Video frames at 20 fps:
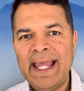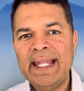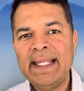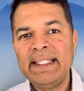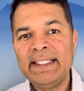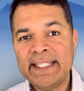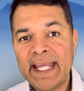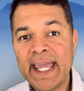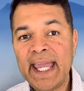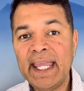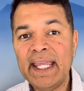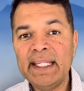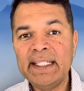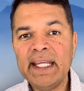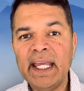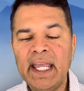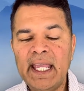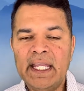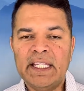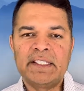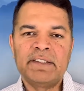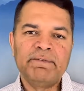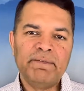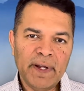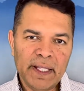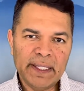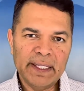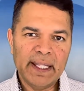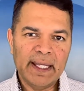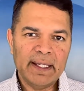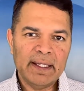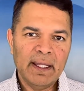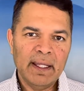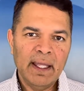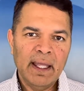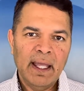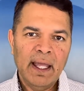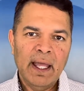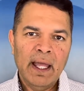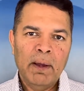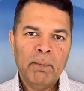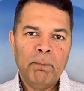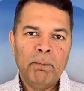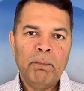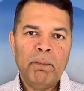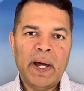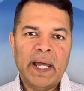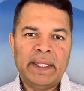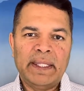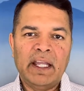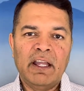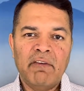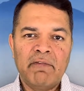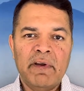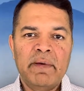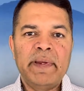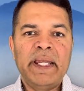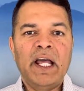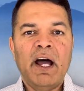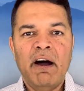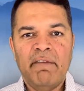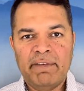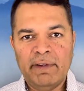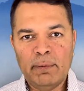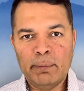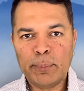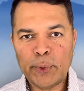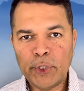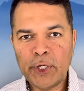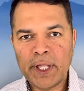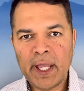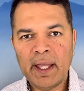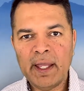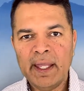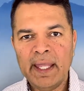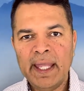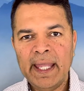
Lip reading: TADE is funded by the Government of Alberta